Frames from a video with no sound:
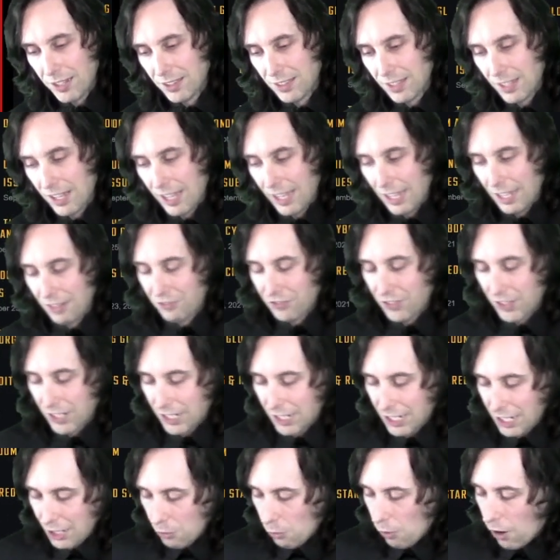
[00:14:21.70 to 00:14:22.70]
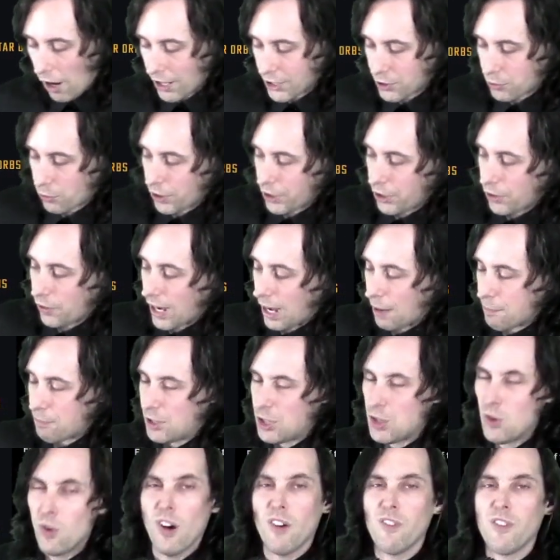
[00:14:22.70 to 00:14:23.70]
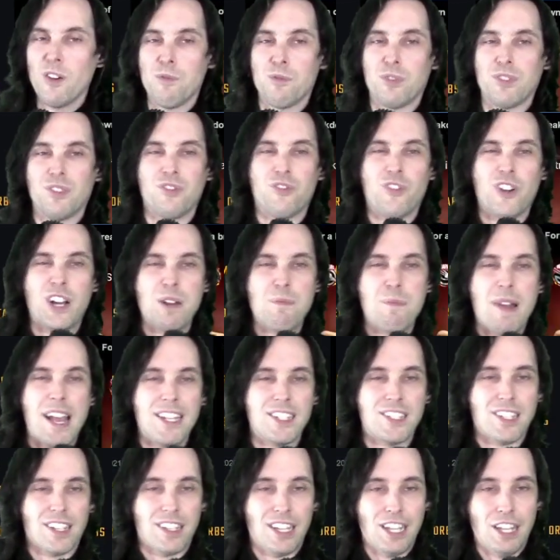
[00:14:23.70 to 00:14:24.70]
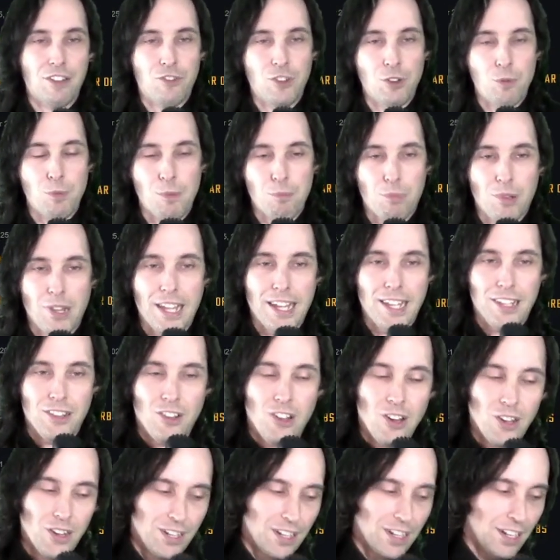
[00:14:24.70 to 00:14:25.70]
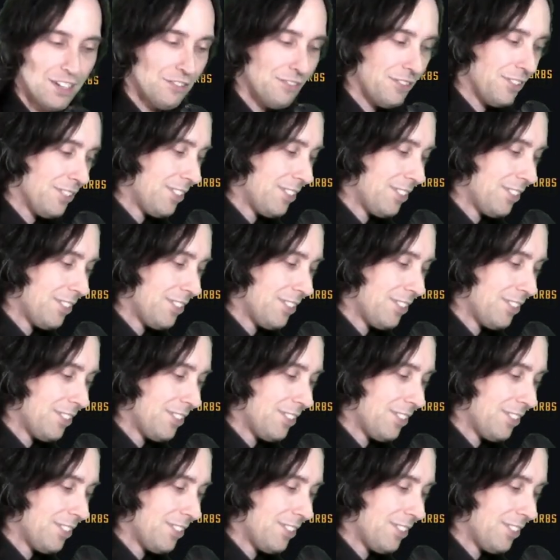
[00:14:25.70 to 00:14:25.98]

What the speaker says: Infinity Watch, where you got 2 of them for free, basically, if you've been playing long enough.